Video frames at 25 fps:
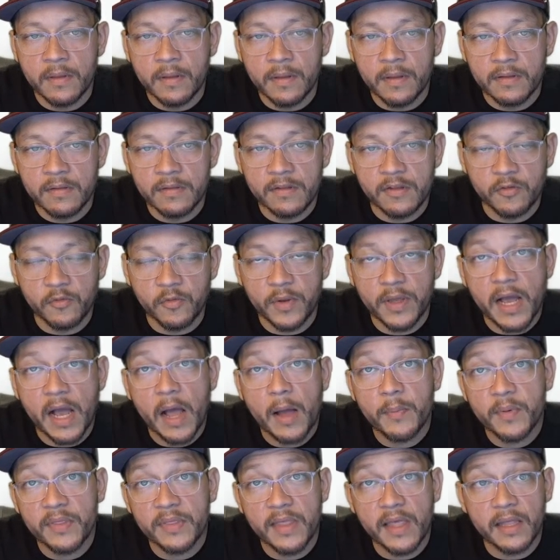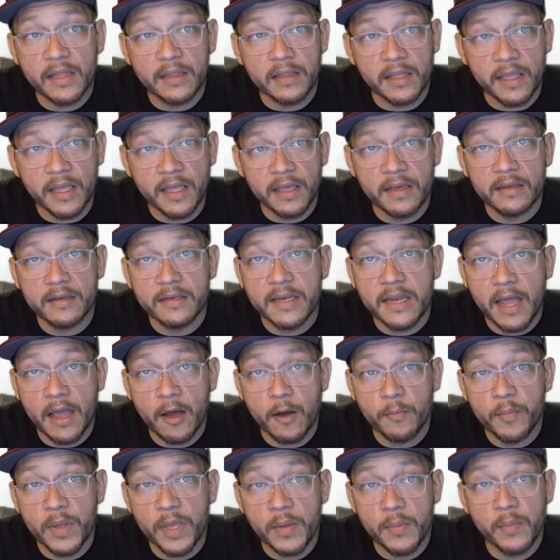Since we copied that link,
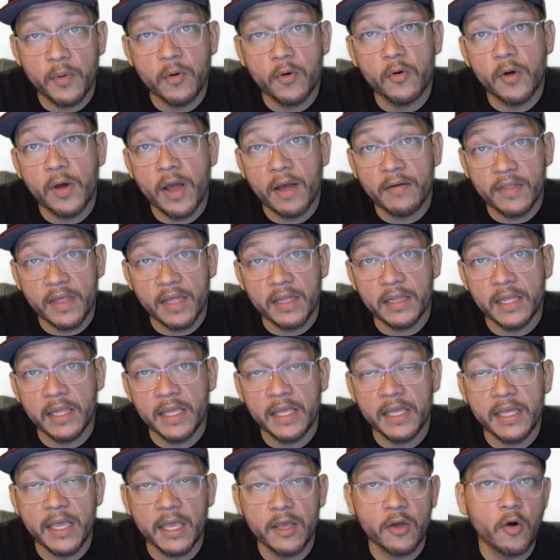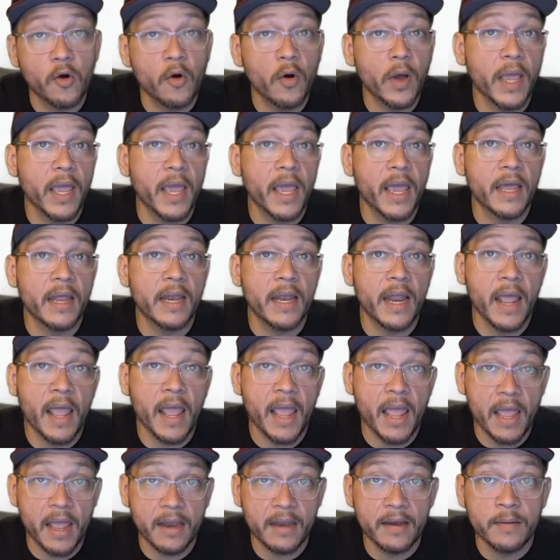now people who have that link can go ahead
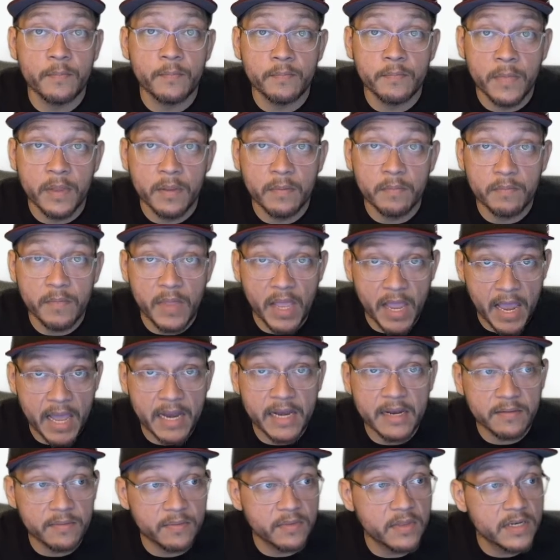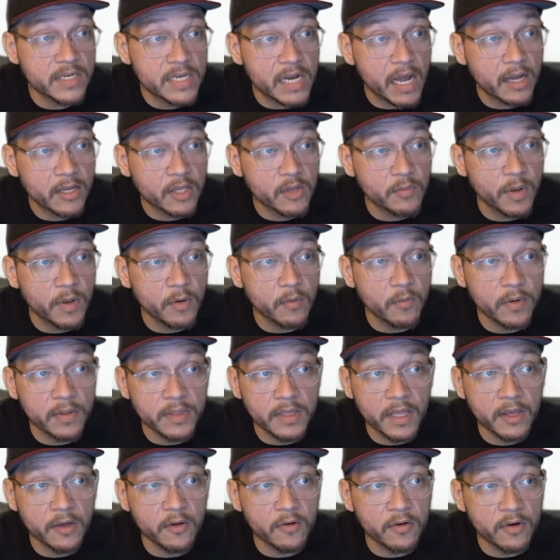and edit the document when they go